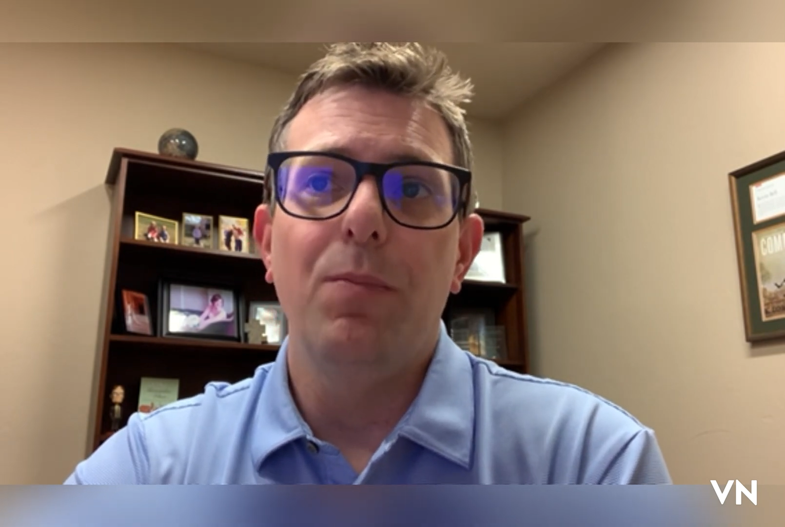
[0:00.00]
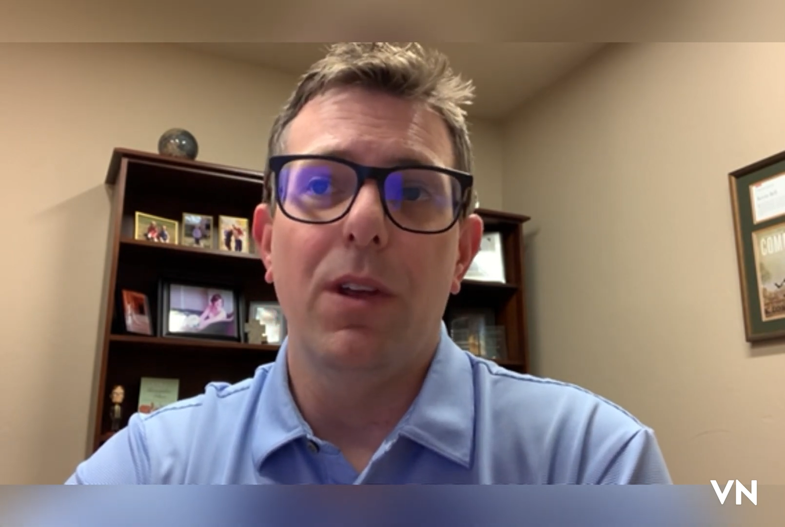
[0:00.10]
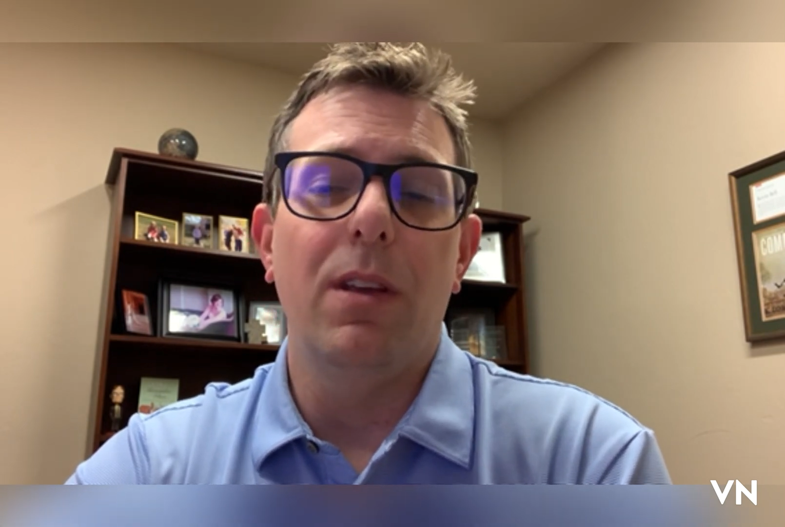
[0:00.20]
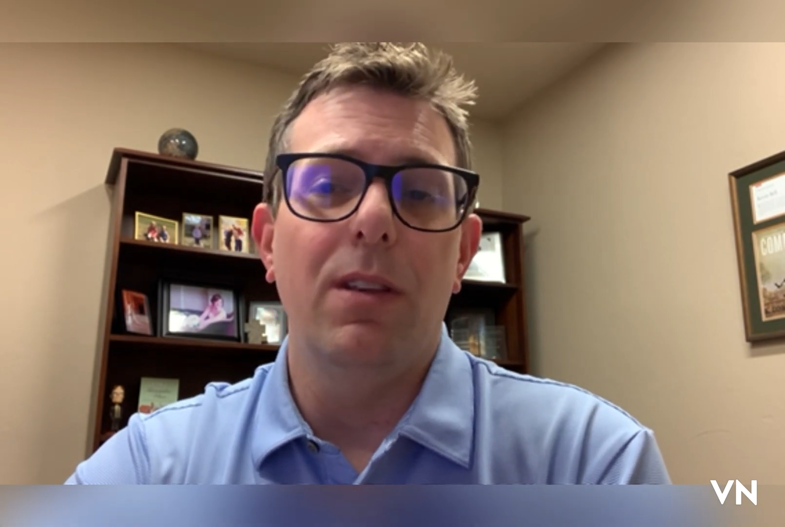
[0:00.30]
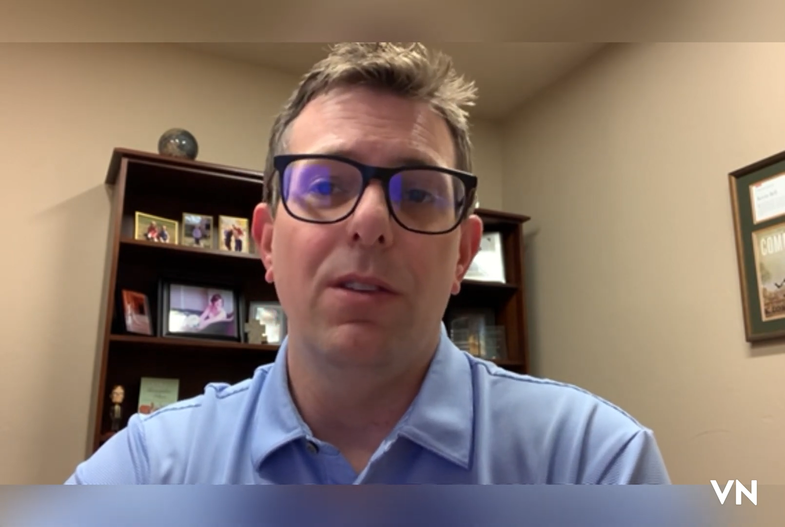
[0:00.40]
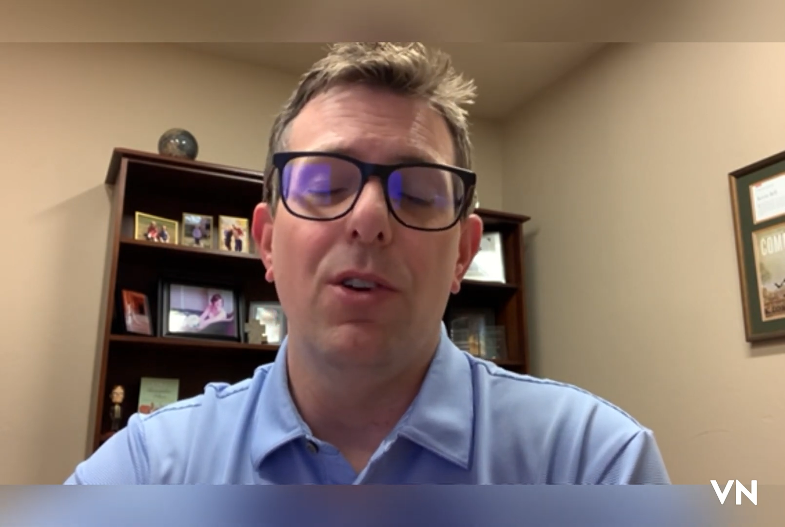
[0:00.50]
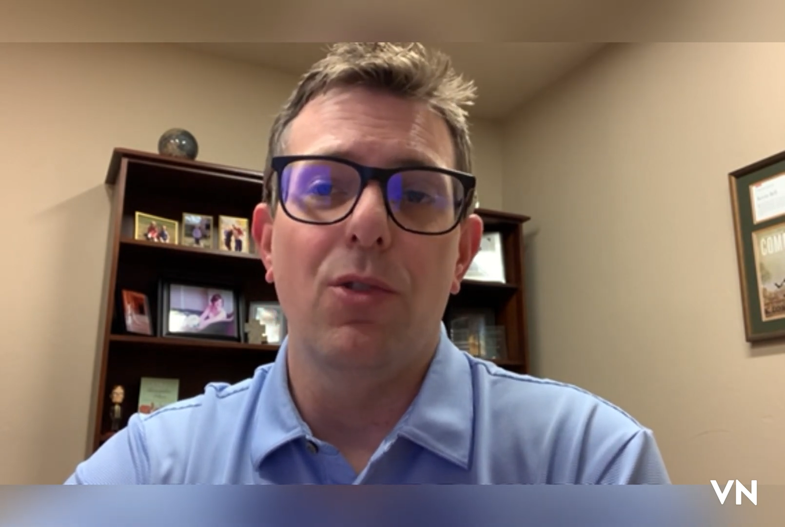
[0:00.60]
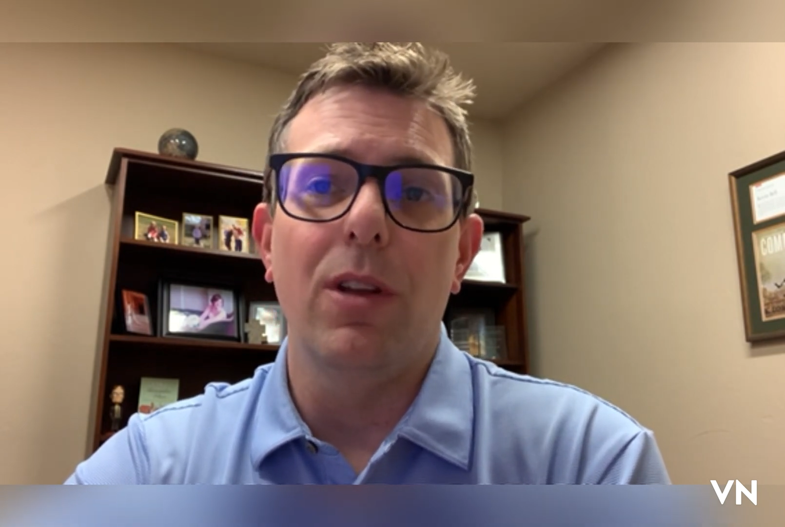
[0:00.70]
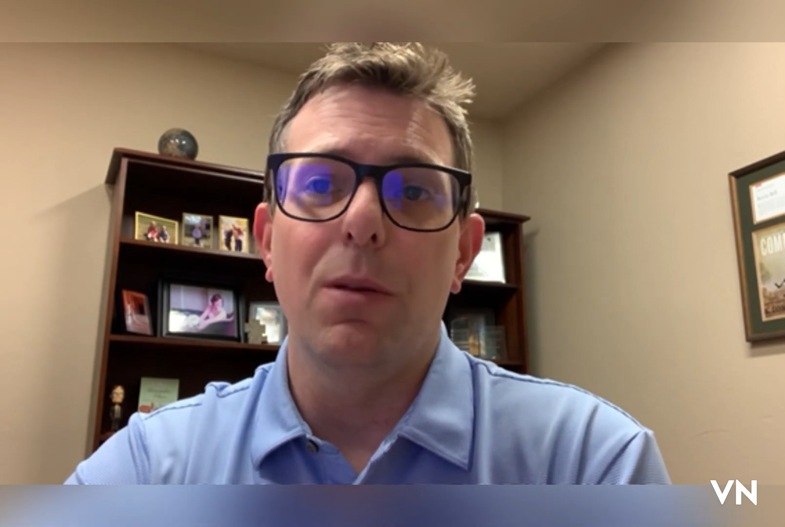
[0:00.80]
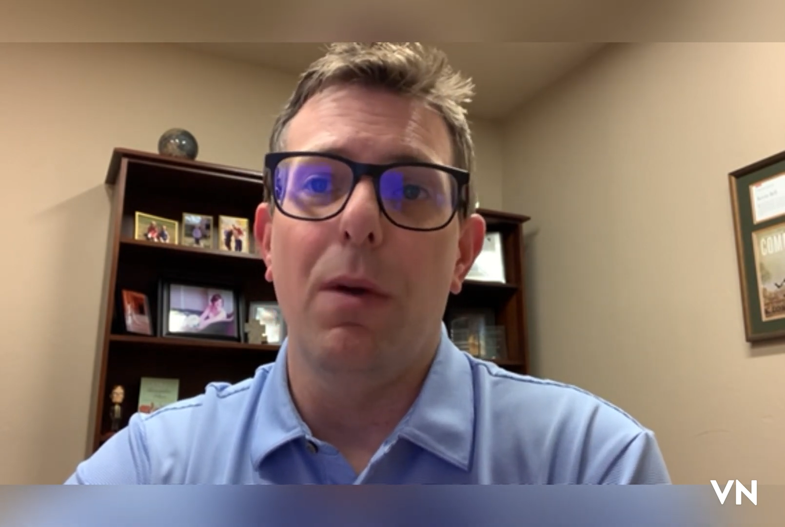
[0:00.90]
to
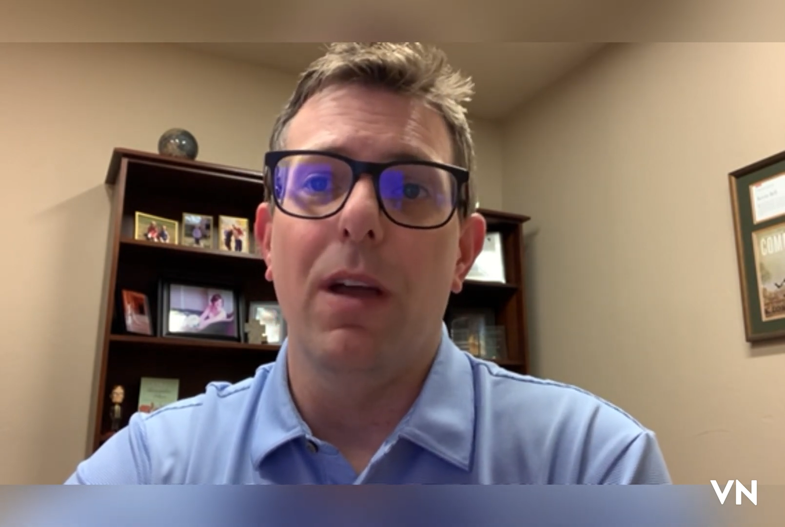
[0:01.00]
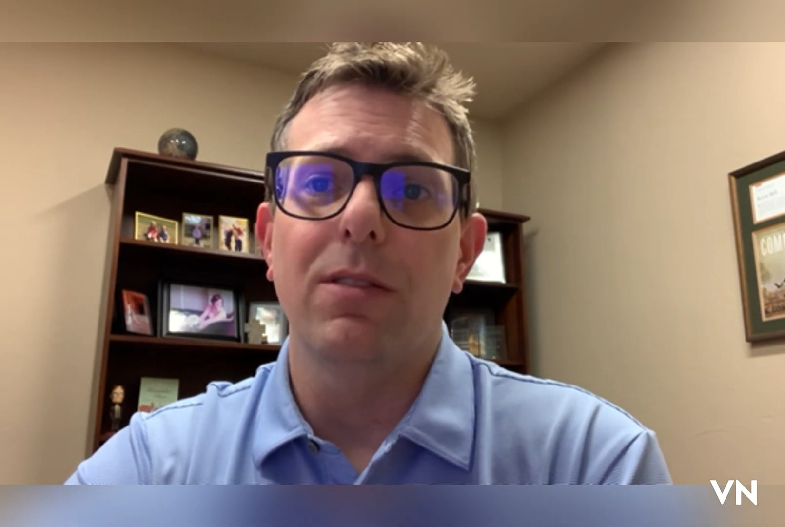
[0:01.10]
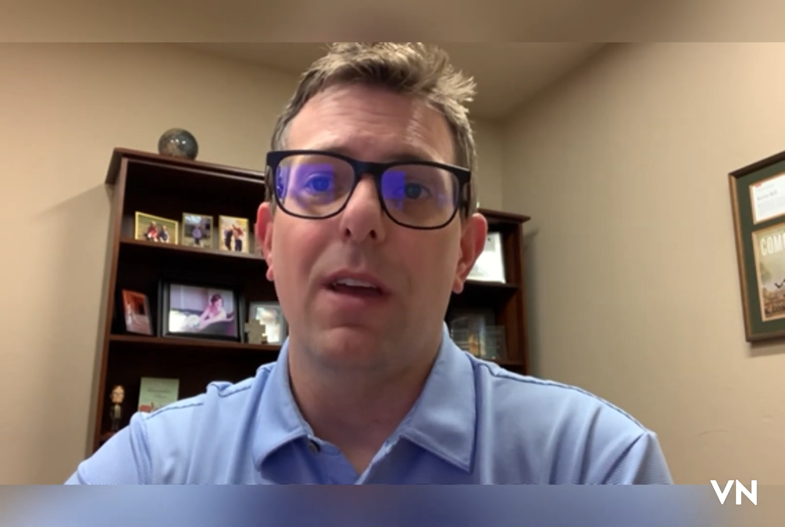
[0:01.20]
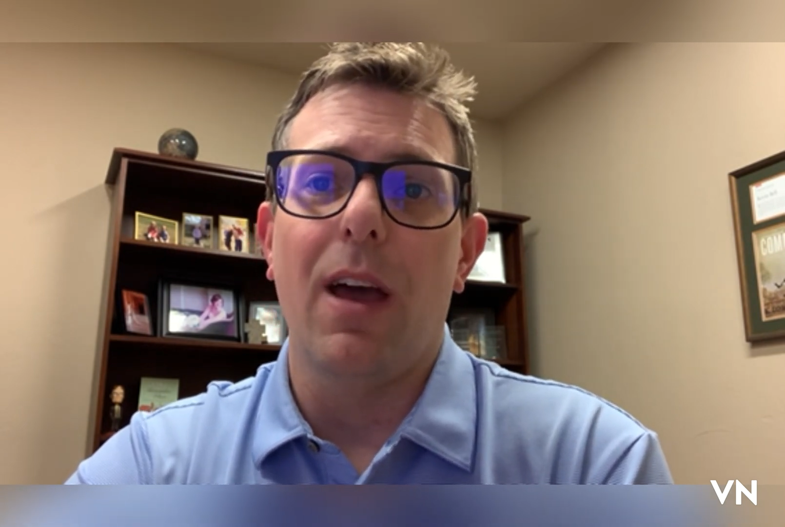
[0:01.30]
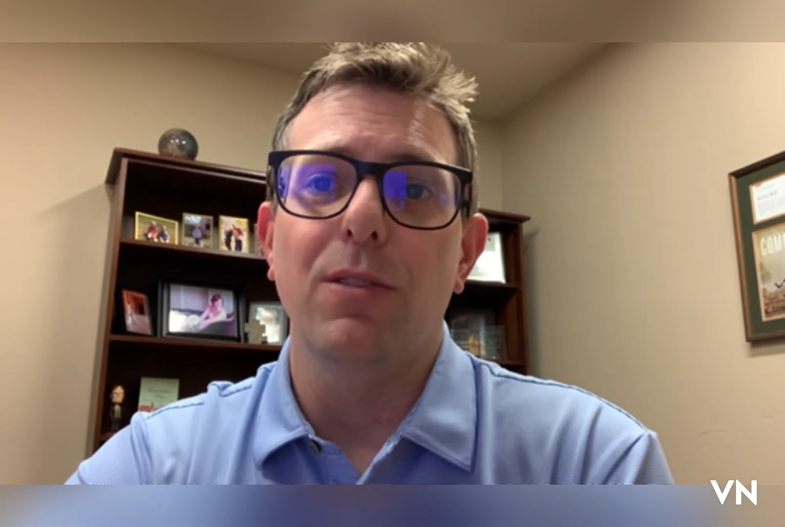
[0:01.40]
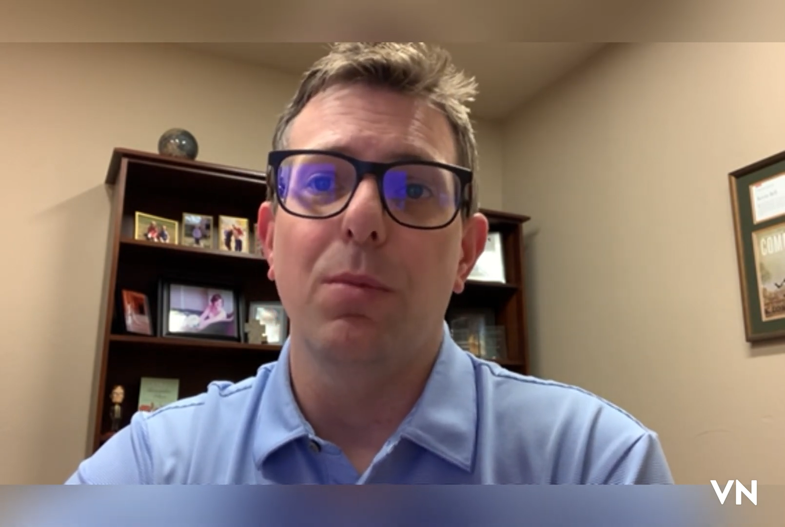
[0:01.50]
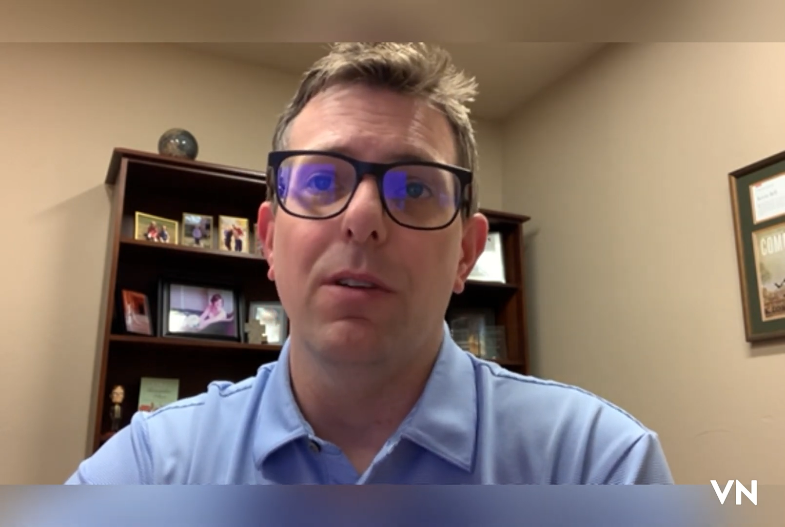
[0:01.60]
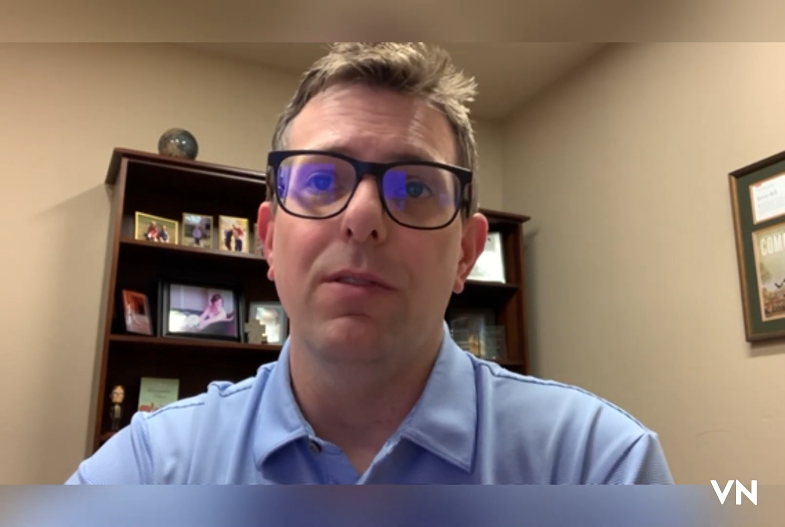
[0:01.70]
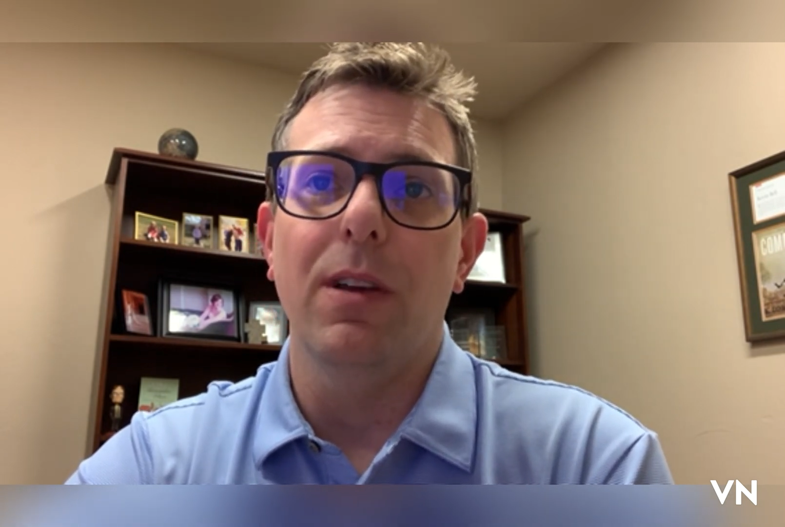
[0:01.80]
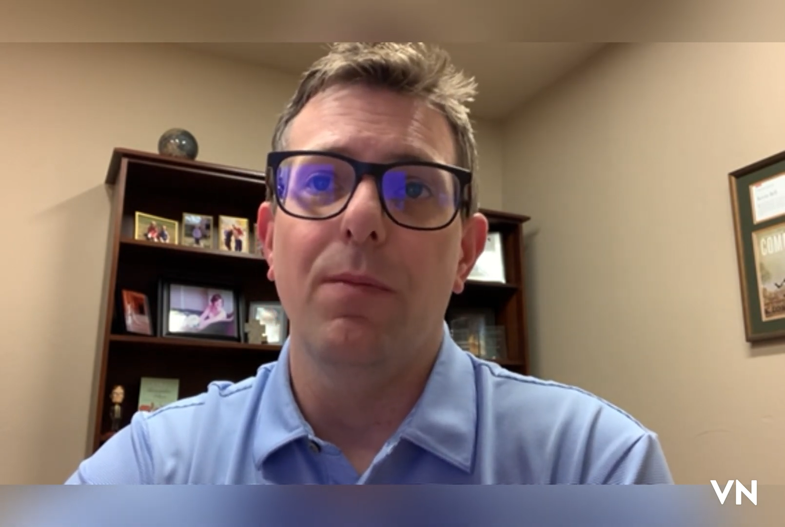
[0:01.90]
generate the best tax
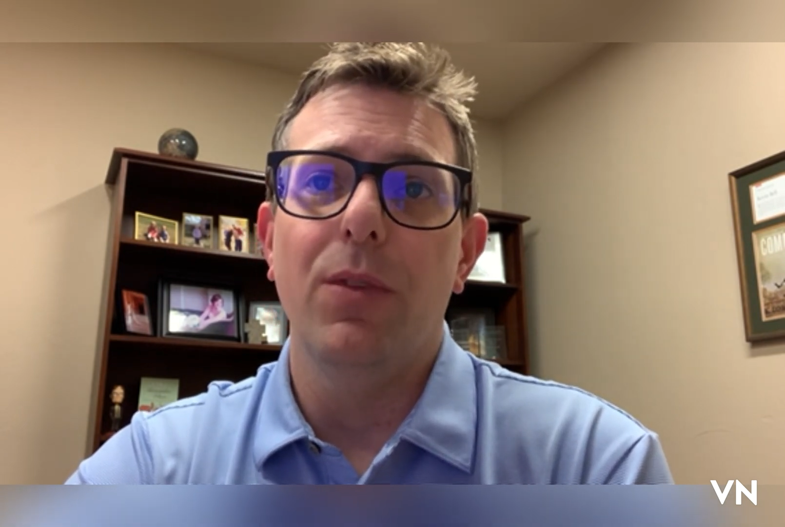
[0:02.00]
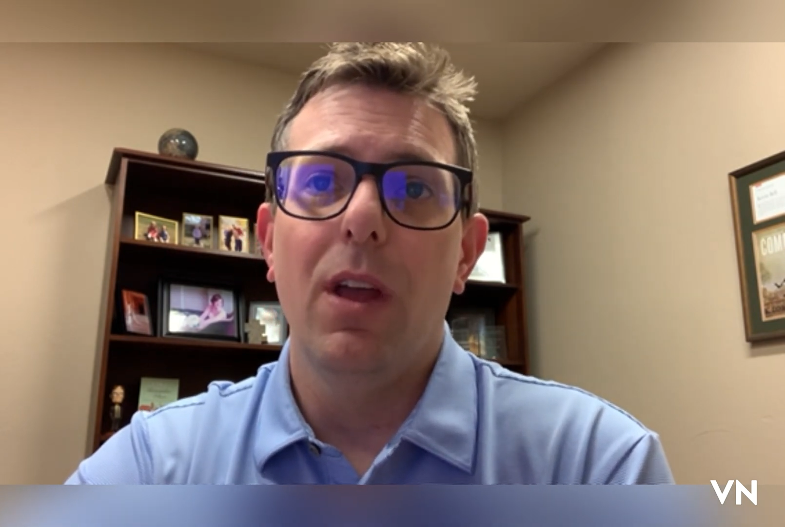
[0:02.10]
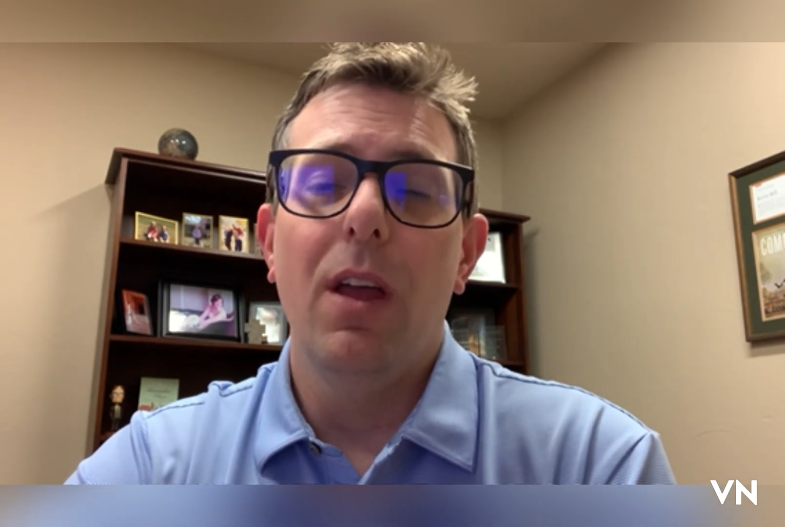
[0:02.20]
benefit.